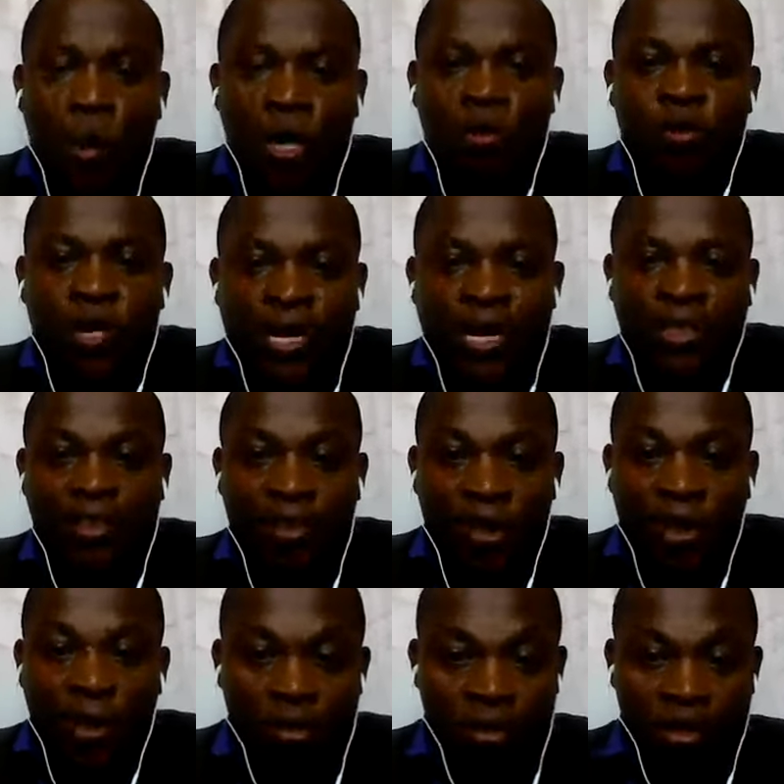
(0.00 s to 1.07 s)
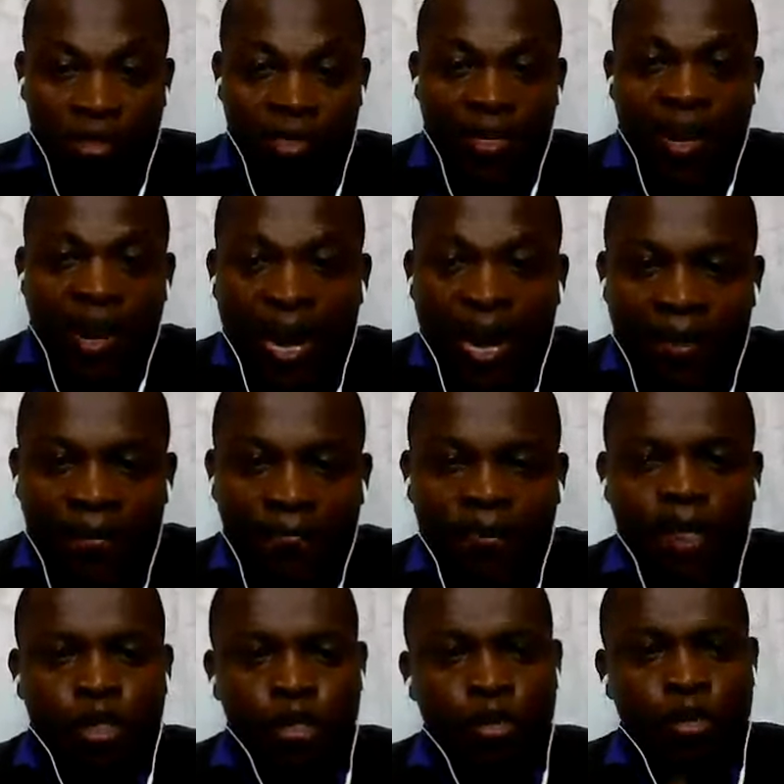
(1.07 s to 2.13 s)
When you get caught in a lie,
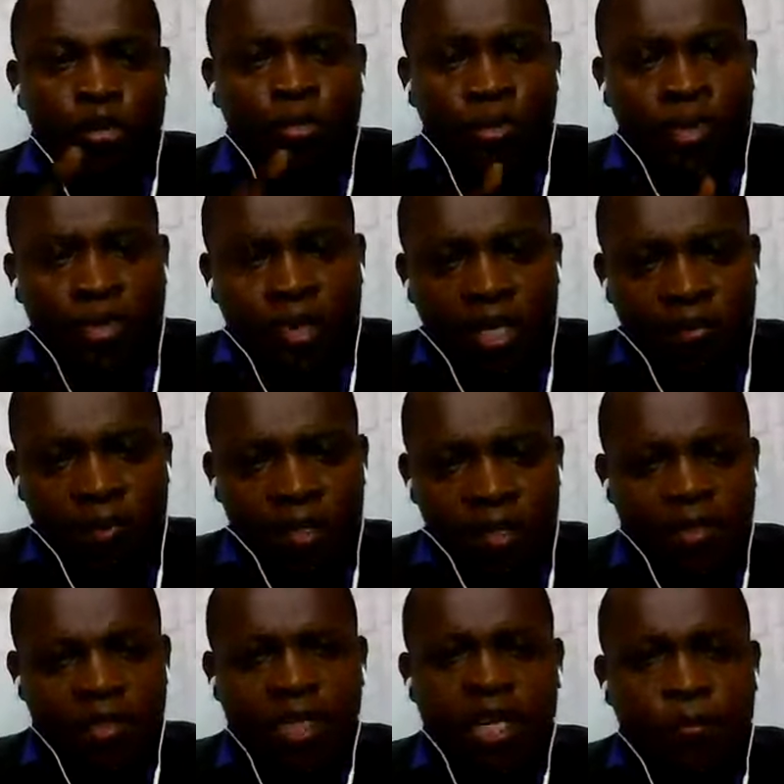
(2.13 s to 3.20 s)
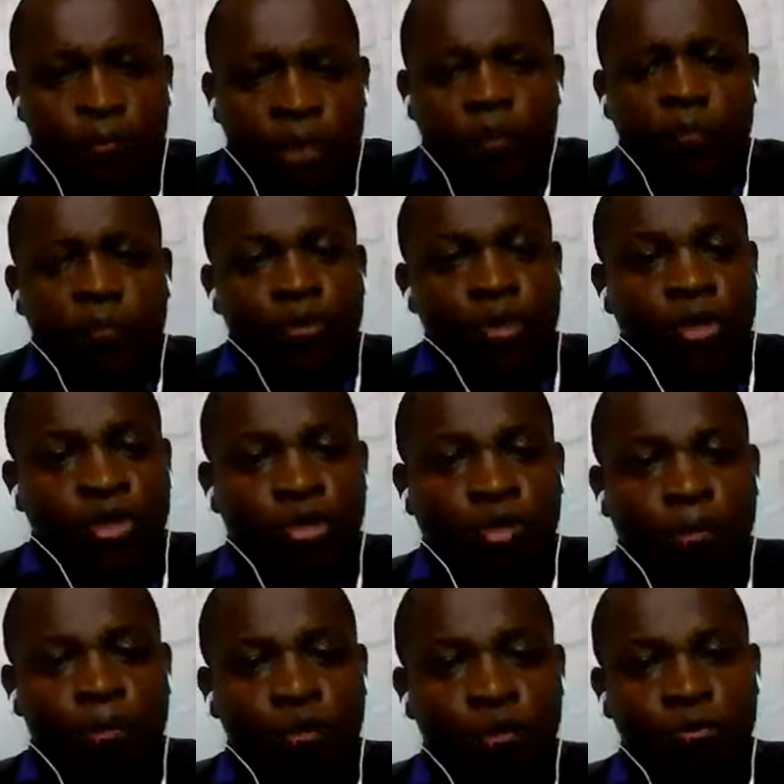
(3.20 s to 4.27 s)
you lose credibility and people
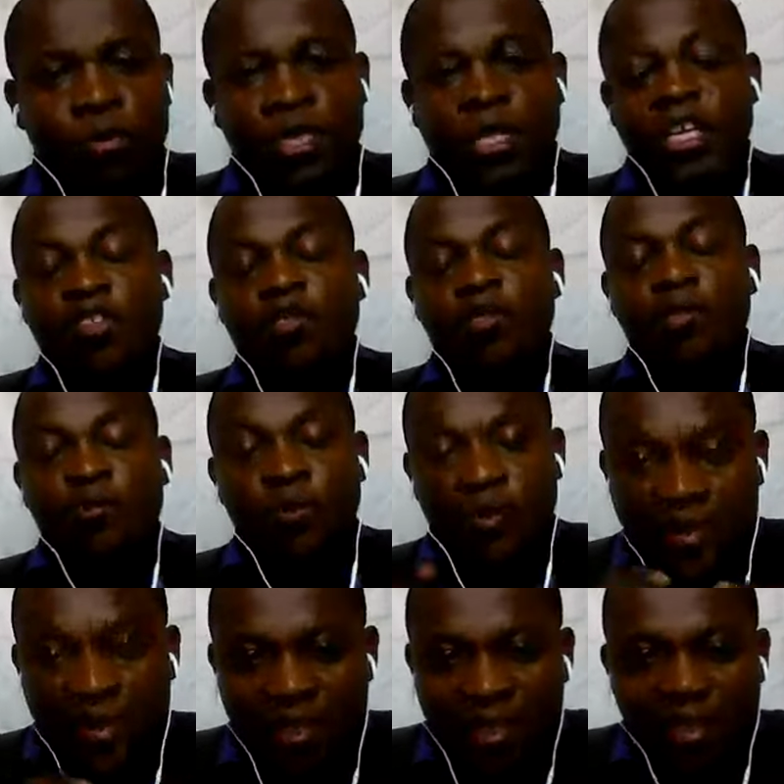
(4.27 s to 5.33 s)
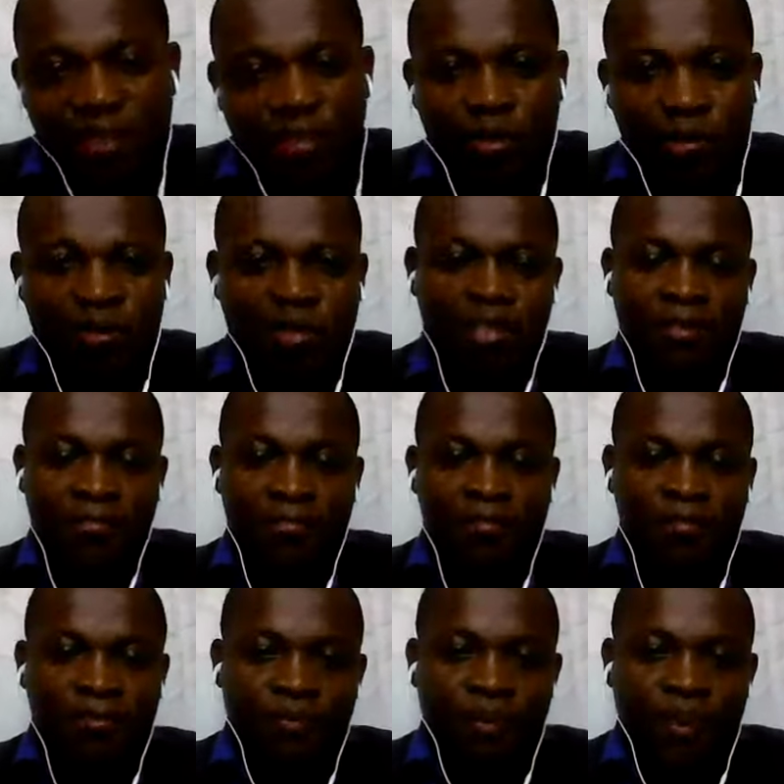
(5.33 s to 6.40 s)
stop taking you seriously.
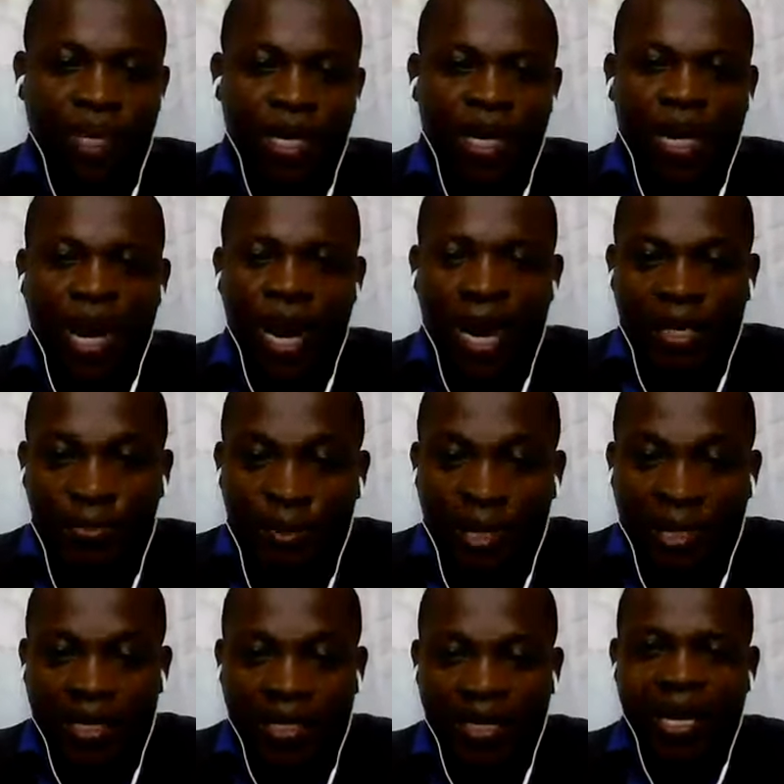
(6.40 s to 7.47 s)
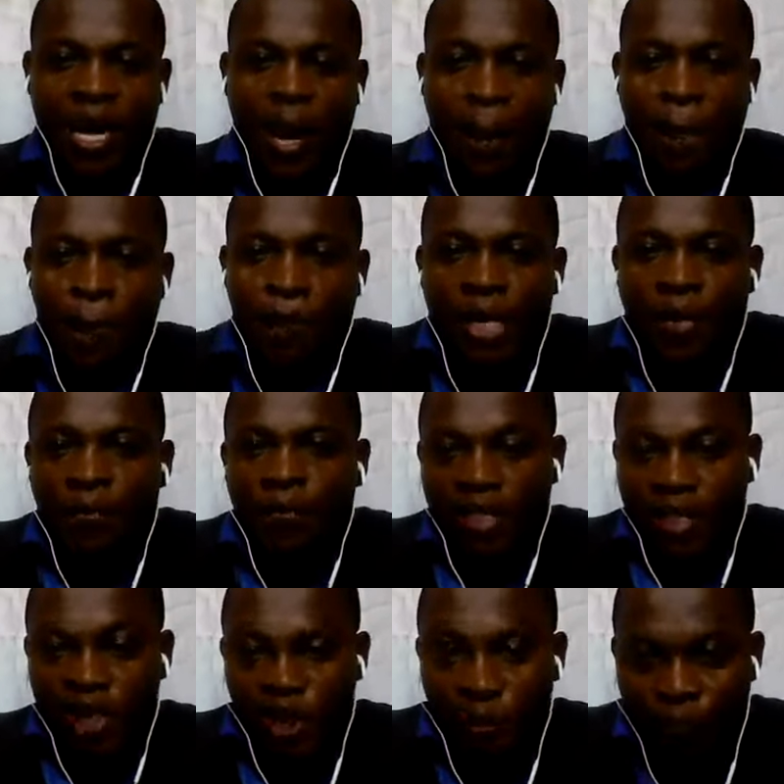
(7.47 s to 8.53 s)
At work,
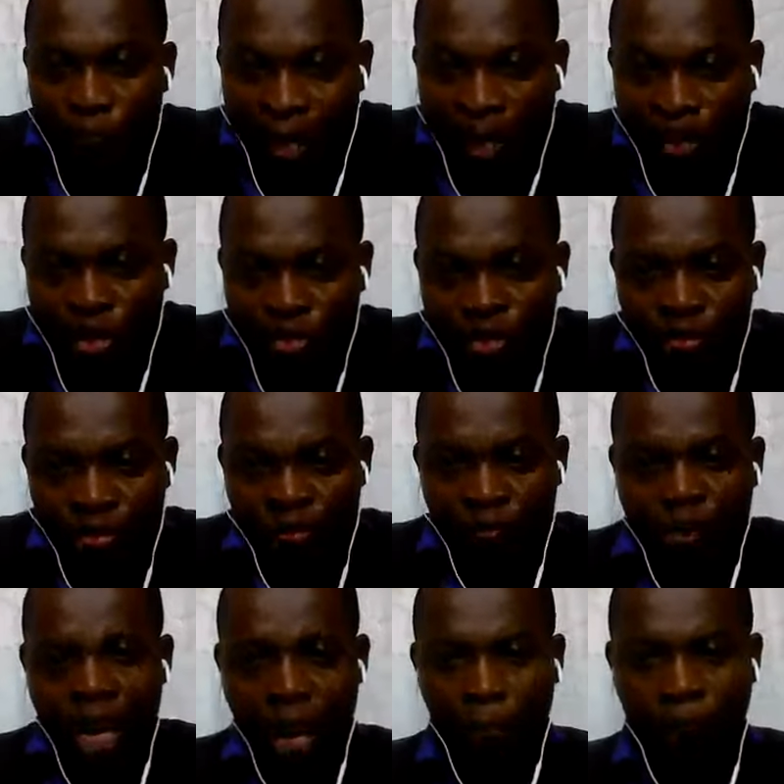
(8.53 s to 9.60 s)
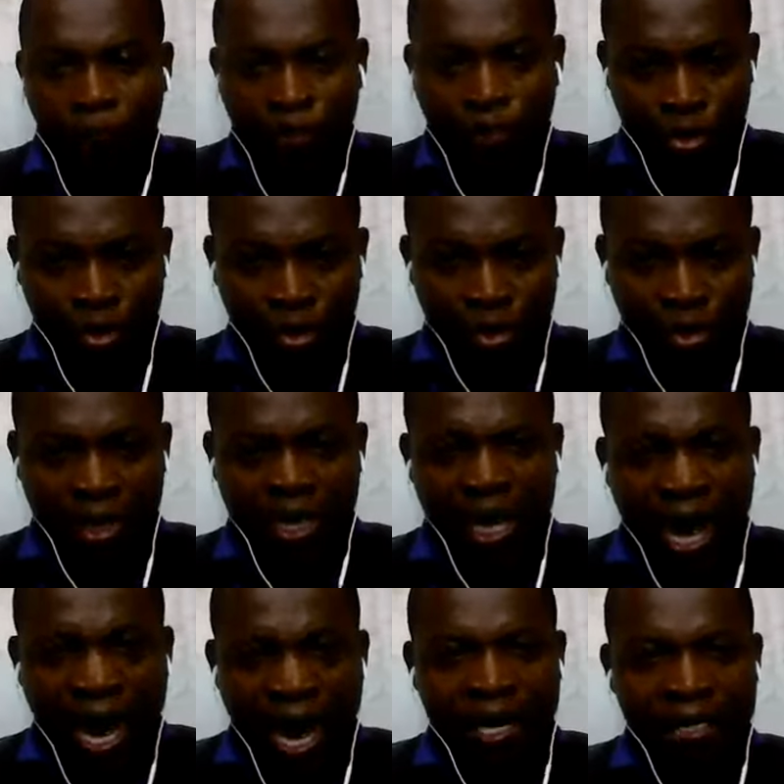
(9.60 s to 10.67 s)
people expect you to be upfront
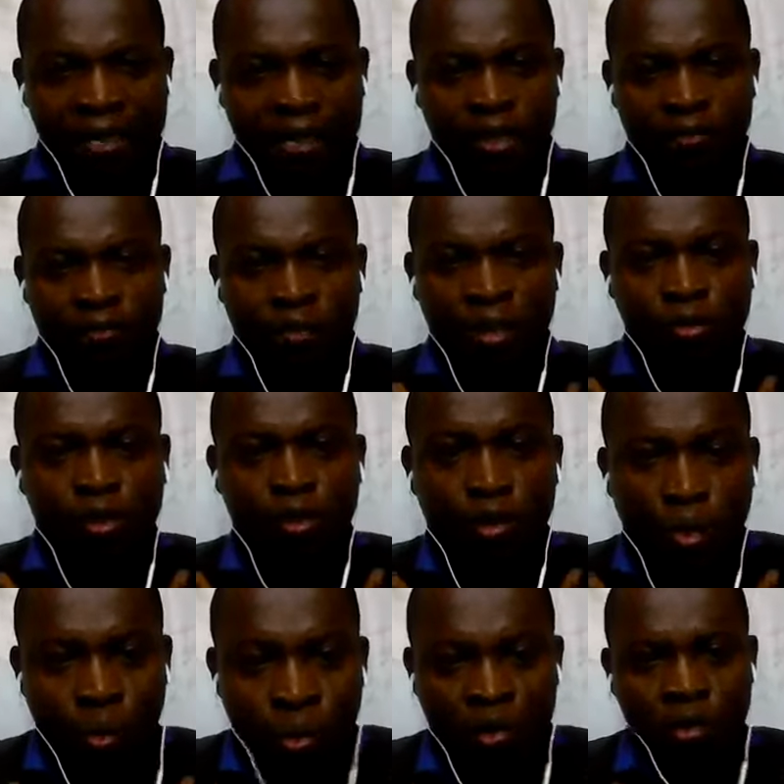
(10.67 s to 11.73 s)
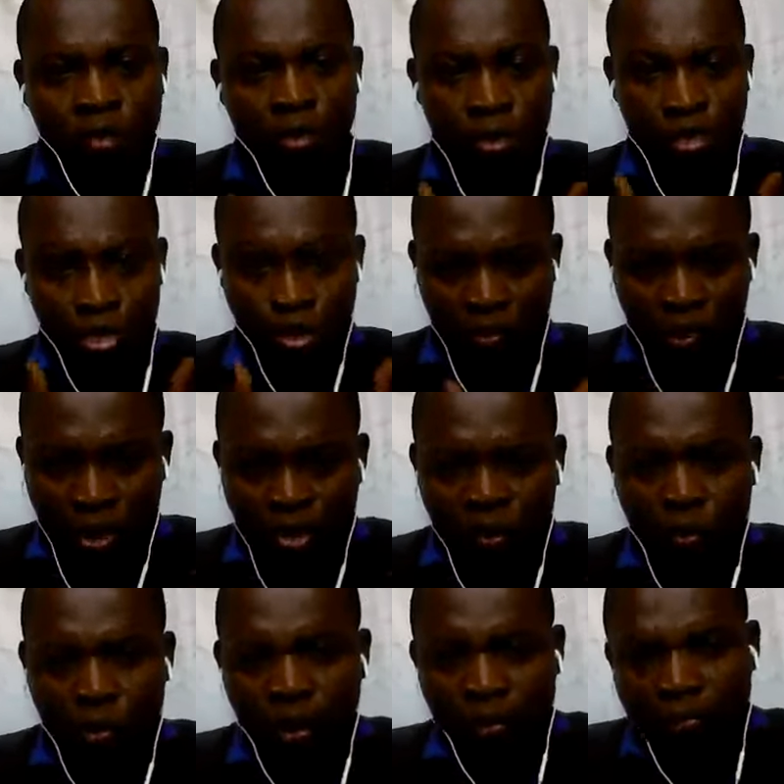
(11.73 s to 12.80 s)
and honest about what you are
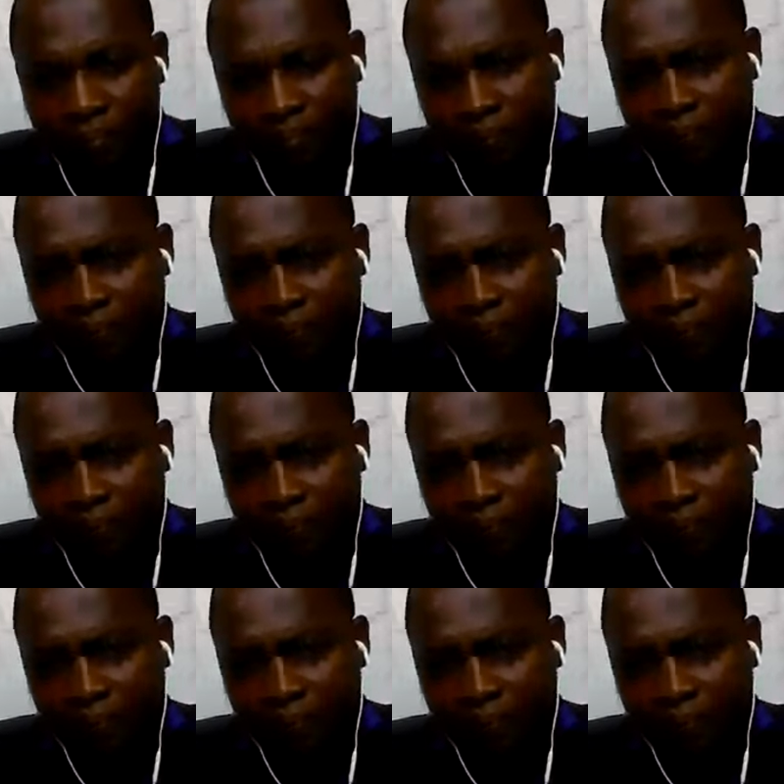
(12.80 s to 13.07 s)
doing.